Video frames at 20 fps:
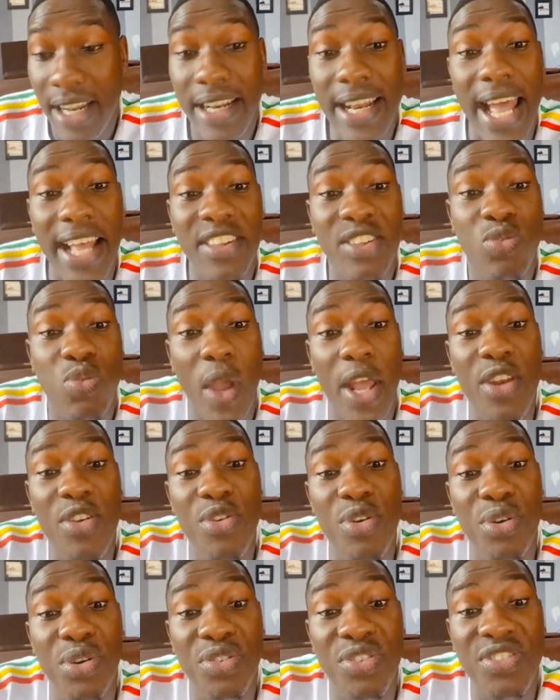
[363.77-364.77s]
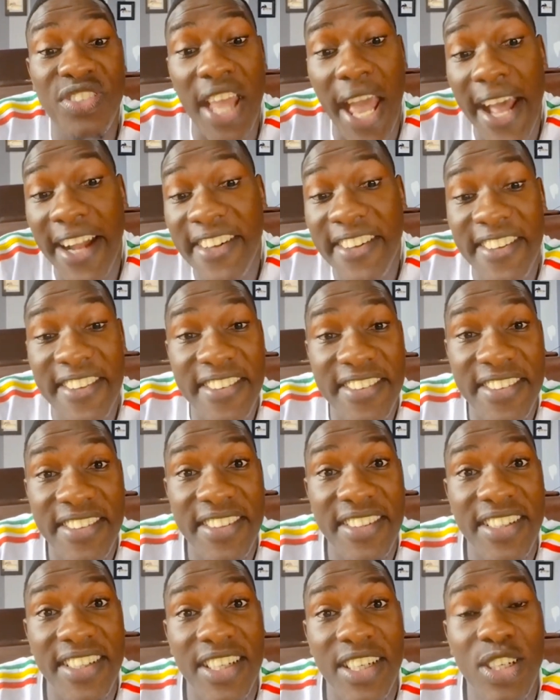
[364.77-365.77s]
That's when you start
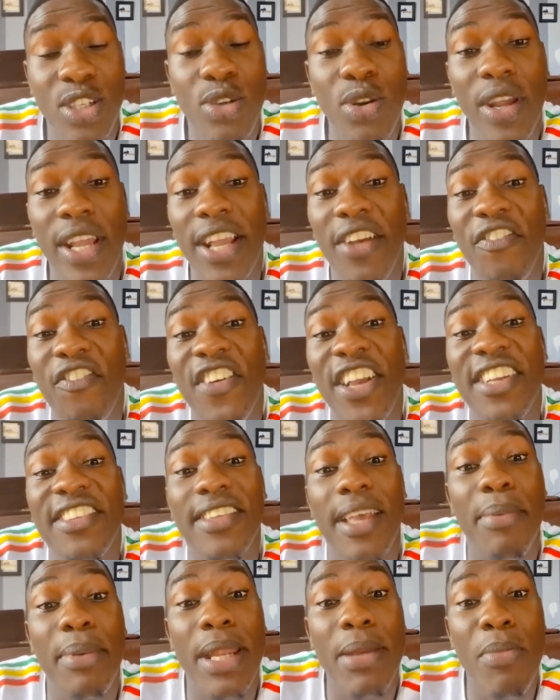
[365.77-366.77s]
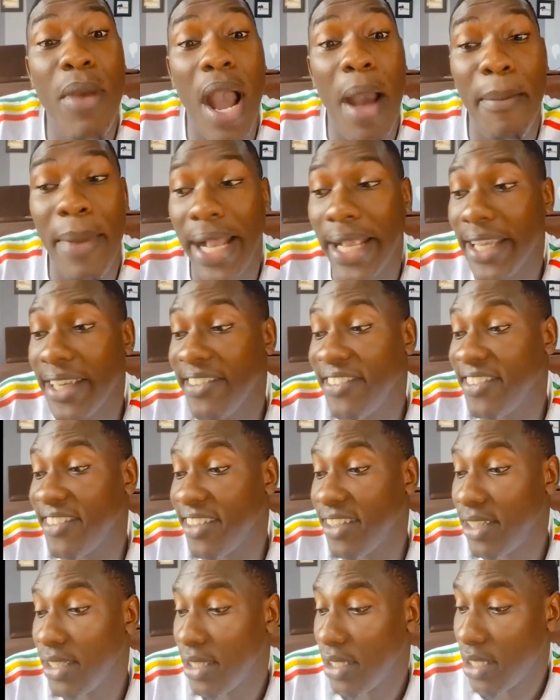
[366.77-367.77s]
doing things ebirimu
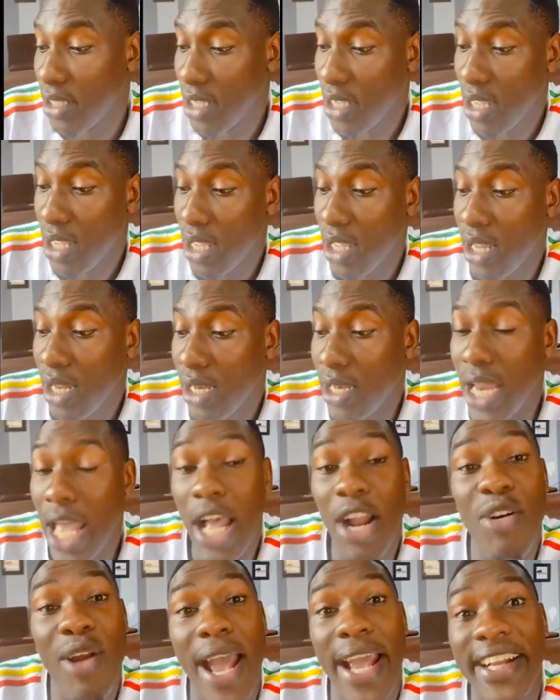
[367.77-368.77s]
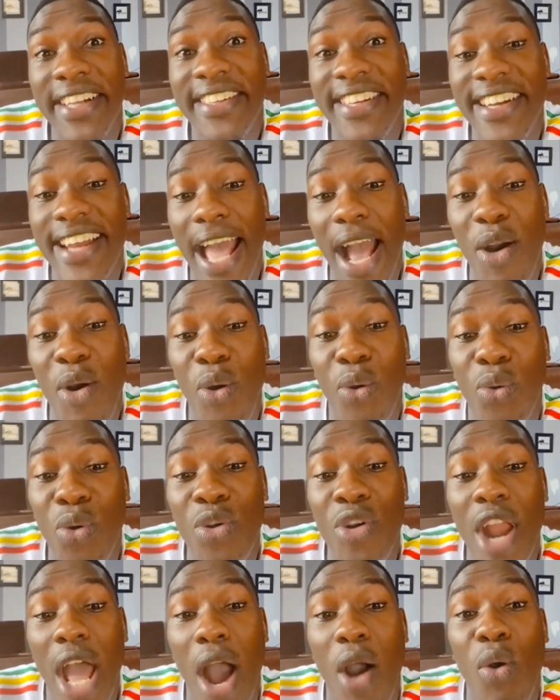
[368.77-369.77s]
amagezi. Ne right now
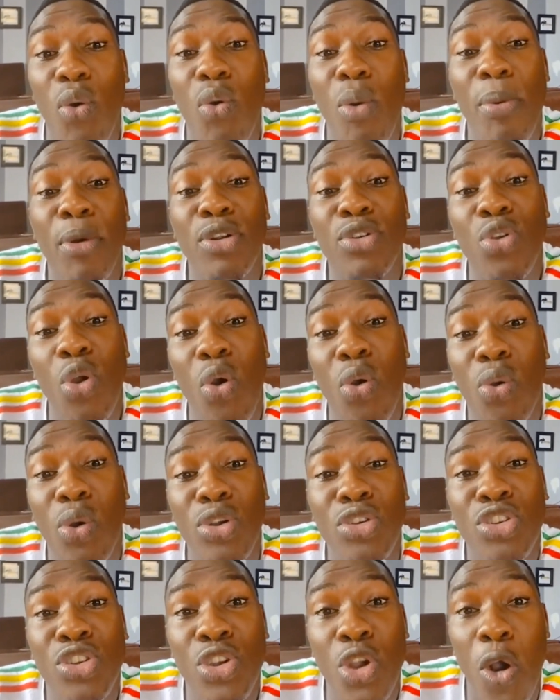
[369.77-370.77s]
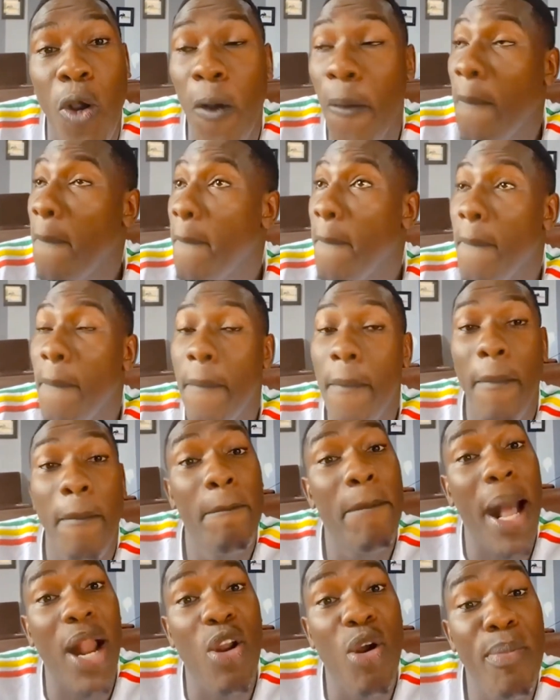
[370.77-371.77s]
okudda okubutoko show
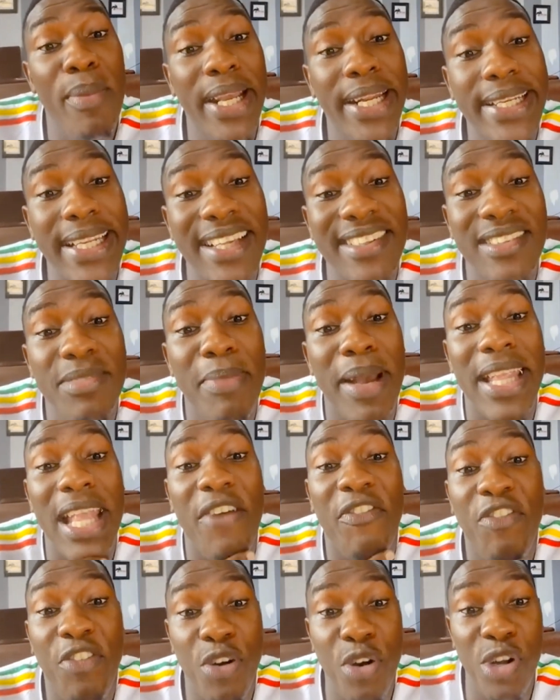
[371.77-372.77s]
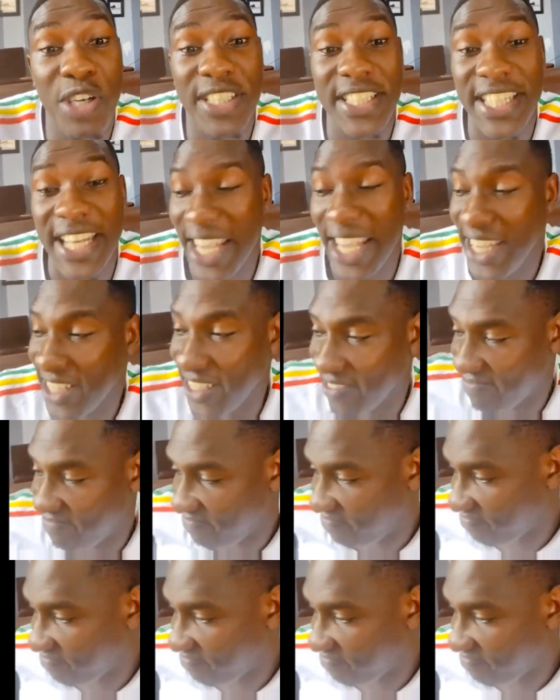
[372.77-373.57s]
barometer simanya front line.